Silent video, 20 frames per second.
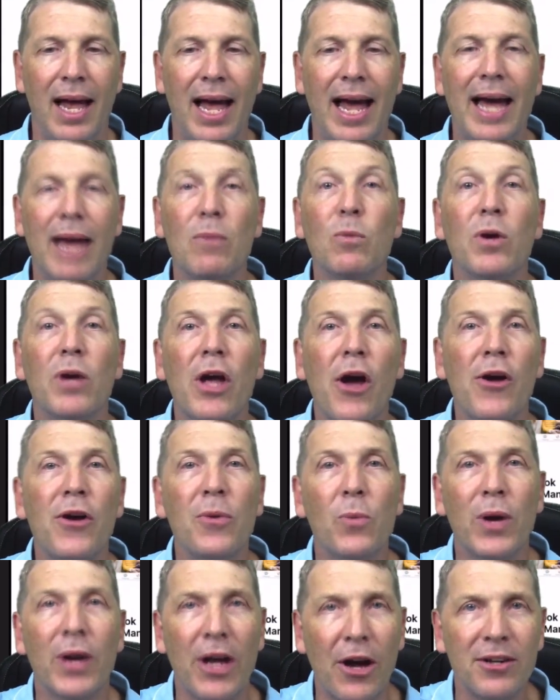and we're
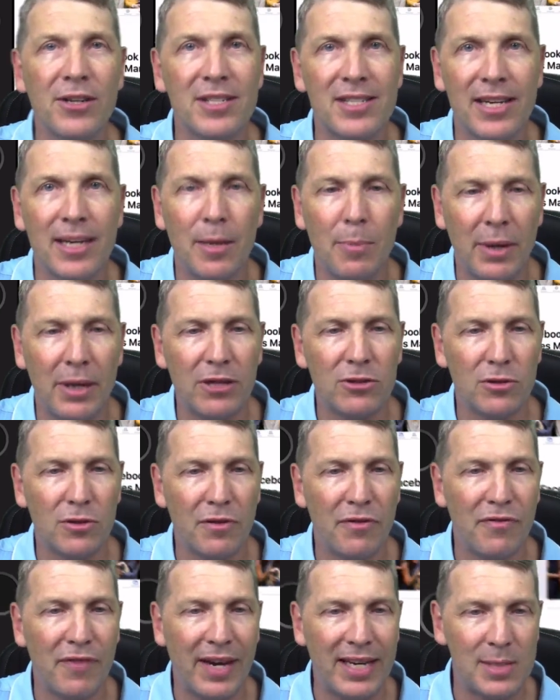going to see a picture
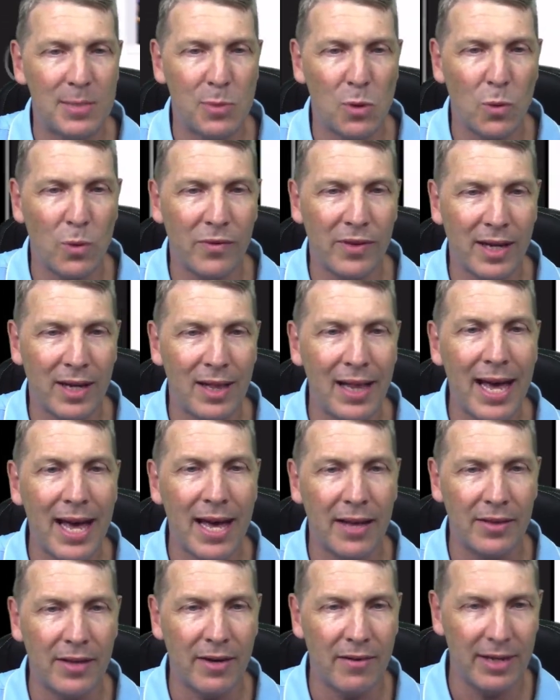of Facebook with a
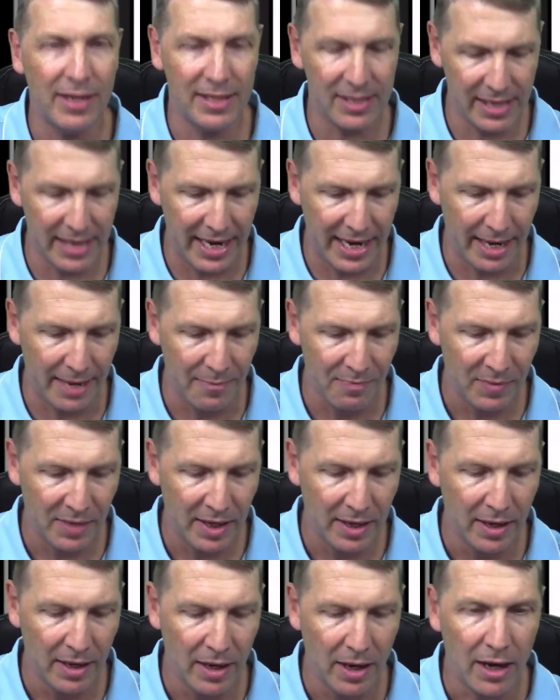cloud. There it is there.
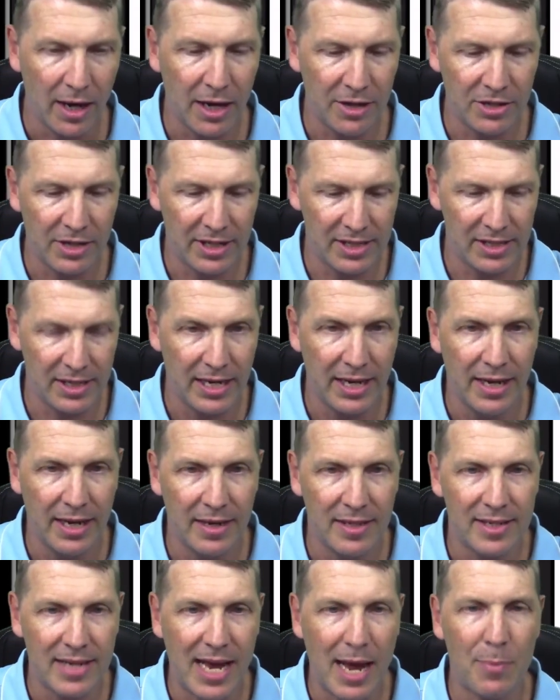I just
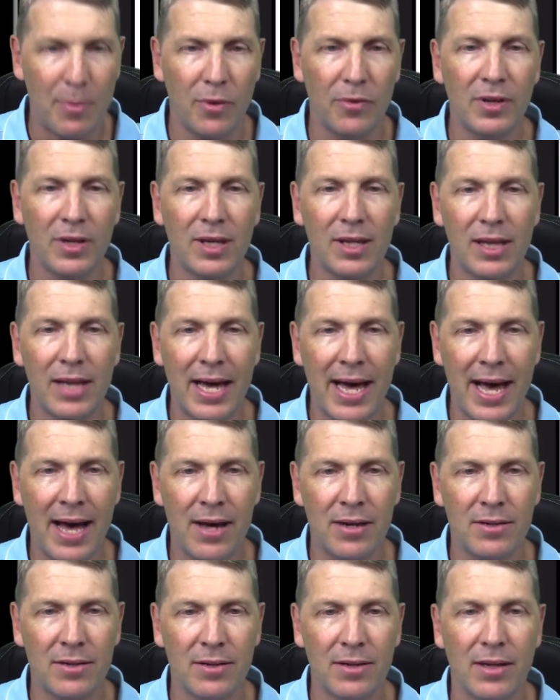tap on the
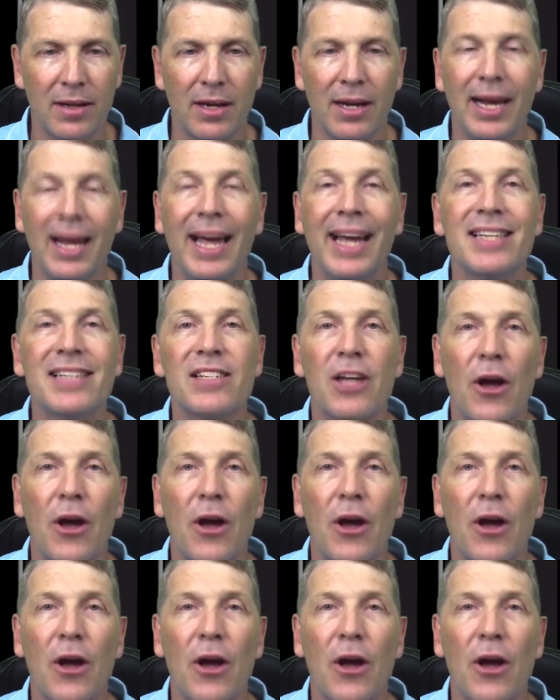cloud, it's